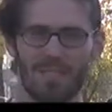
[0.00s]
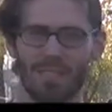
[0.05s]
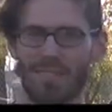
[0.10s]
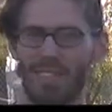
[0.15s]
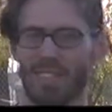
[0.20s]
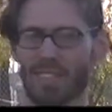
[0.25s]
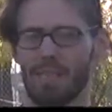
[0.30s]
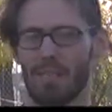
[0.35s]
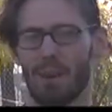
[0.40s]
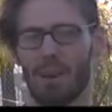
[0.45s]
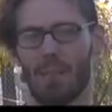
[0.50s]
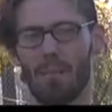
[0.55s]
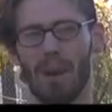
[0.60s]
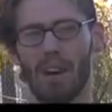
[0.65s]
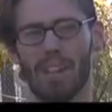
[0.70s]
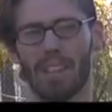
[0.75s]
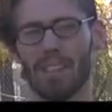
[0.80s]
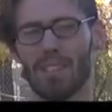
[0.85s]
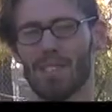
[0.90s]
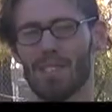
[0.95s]
rest of my
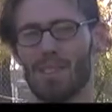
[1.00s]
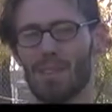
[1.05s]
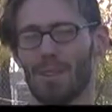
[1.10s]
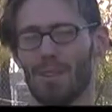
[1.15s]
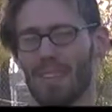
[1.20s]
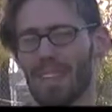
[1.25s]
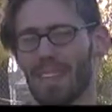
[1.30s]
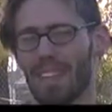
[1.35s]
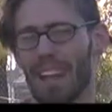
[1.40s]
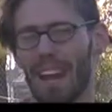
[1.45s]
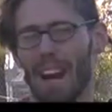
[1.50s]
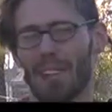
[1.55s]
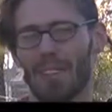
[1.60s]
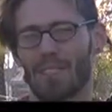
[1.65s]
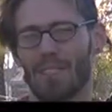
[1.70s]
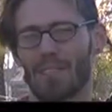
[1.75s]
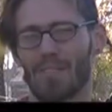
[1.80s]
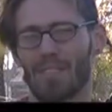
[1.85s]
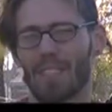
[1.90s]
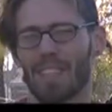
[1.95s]
body is doing and how
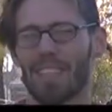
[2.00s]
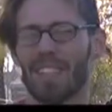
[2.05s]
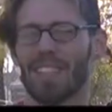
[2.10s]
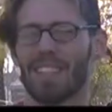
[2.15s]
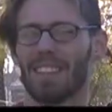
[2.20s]
it's feeling.